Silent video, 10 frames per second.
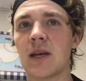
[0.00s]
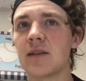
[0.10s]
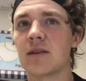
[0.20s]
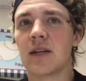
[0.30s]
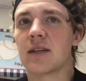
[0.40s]

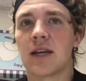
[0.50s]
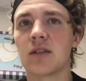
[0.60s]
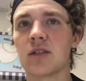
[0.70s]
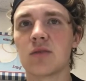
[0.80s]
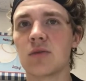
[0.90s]
I kind
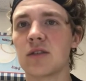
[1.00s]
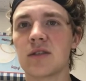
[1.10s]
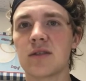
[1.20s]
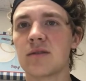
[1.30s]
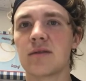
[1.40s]
of just
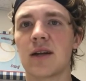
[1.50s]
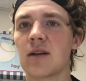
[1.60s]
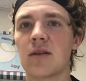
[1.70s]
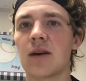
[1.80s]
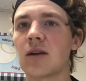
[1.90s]
was, I don't
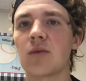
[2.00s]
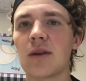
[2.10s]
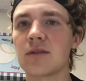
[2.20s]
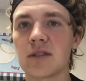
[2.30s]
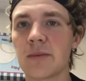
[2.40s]
know what
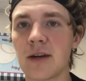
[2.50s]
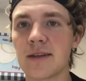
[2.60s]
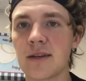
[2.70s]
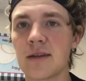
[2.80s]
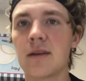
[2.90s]
I was
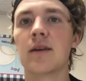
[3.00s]
expecting.